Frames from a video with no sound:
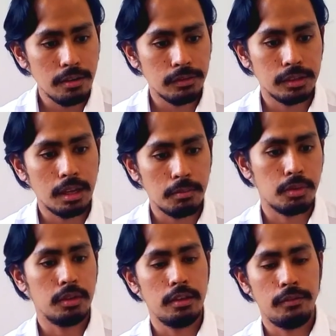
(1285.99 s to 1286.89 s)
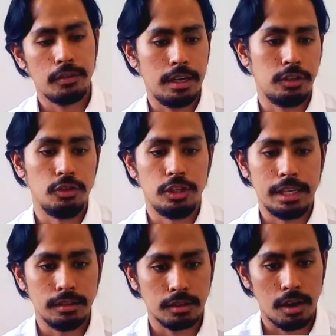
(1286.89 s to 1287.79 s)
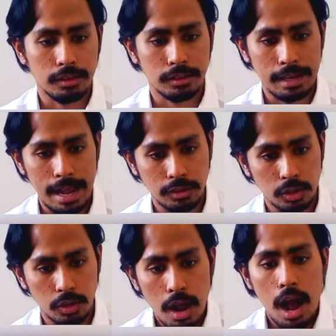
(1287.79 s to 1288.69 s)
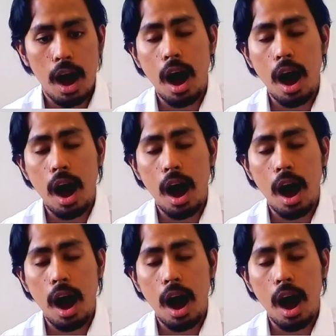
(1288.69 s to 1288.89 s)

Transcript: of cell proliferation genes causes cancer.